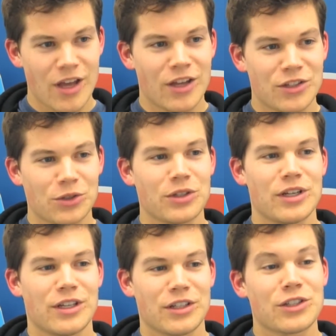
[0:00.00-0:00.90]
So
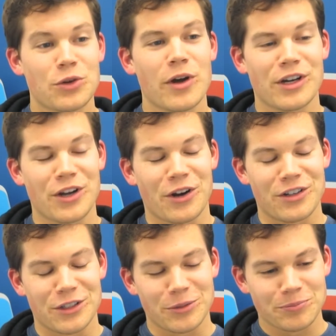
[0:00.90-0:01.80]
it, it's quite
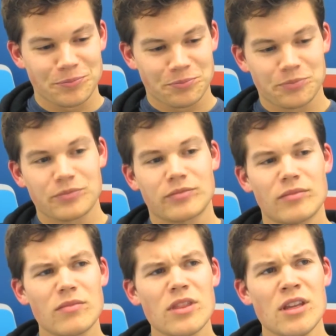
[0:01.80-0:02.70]
encouraging.
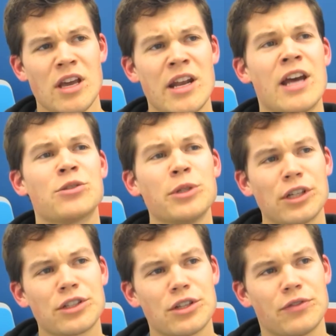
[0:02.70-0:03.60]
And as we
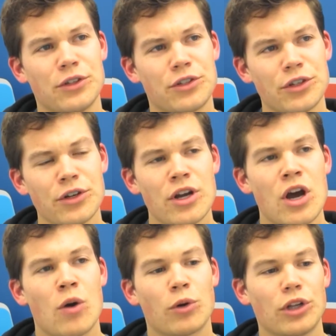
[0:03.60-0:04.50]
look to the future,
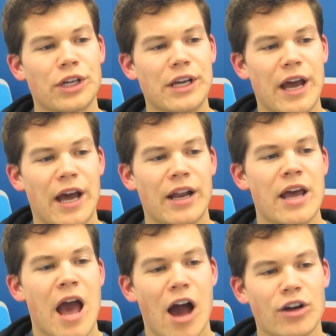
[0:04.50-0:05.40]
we're looking
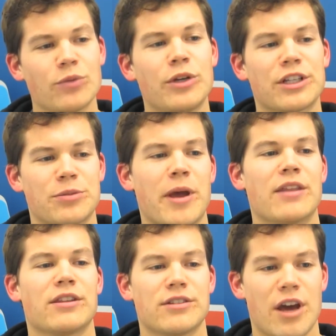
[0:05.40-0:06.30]
at how can we
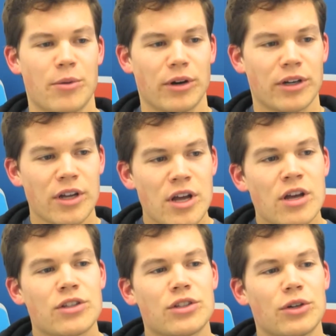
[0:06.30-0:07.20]
expand this network?
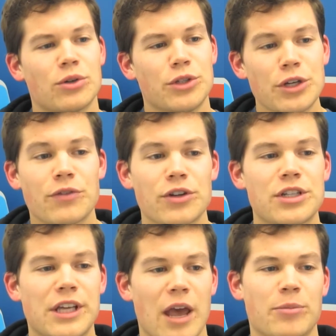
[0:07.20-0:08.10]
So
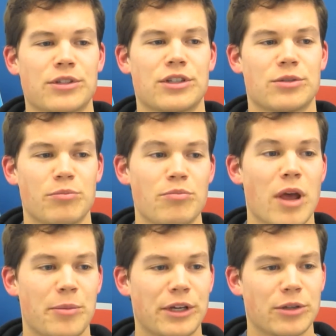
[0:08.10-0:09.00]
university campuses
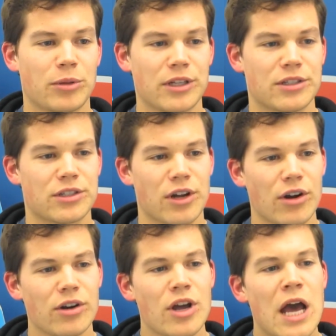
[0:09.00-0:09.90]
may be a good place to
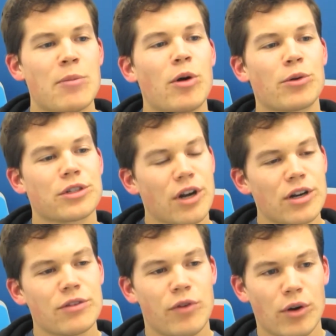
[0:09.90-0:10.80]
start, but we're
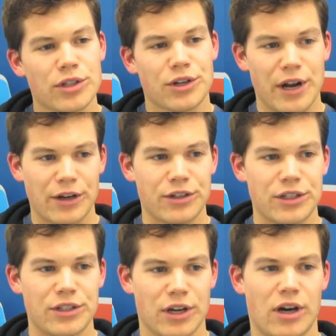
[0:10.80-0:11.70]
starting to focus our
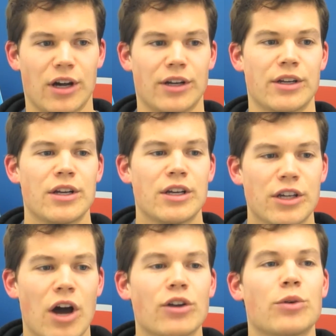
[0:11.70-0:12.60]
energies on
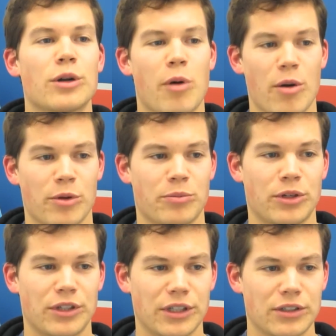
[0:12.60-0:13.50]
condo and apartment
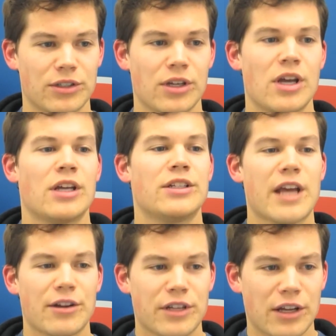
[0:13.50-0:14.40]
buildings,
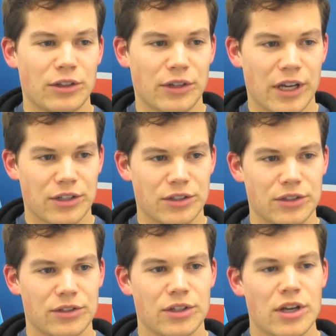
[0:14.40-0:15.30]
downtown
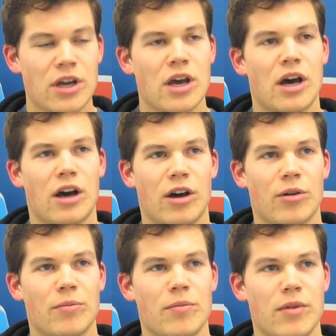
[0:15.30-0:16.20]
locations,
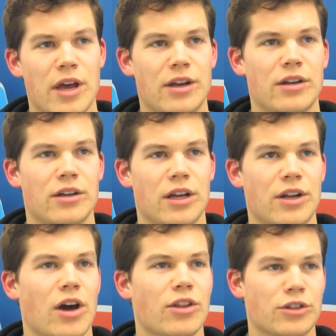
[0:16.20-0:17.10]
um, and,
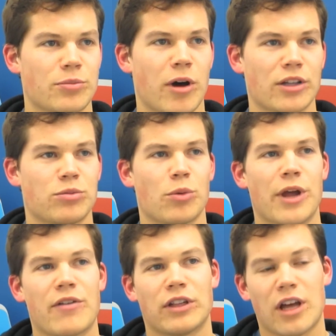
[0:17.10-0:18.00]
and other spots where we
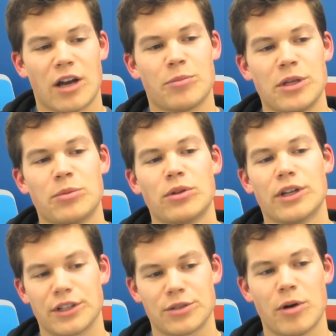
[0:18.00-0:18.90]
have a lot of people
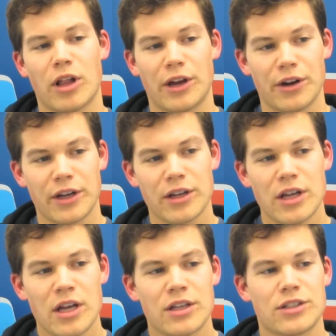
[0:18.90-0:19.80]
in a small area,
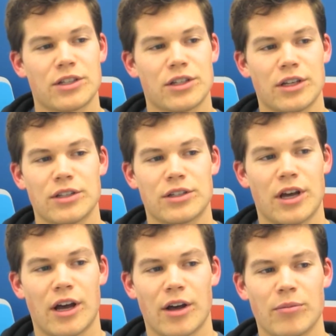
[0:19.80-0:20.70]
such as
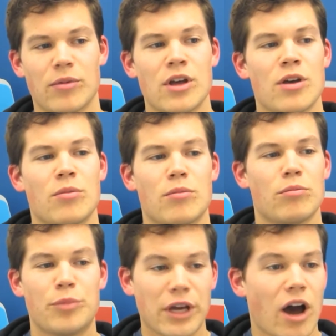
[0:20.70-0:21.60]
um,
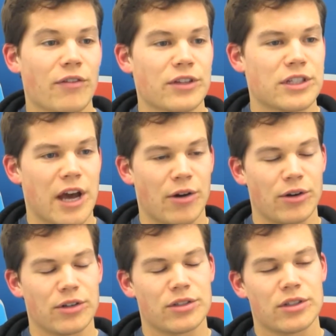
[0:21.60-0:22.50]
big office towers,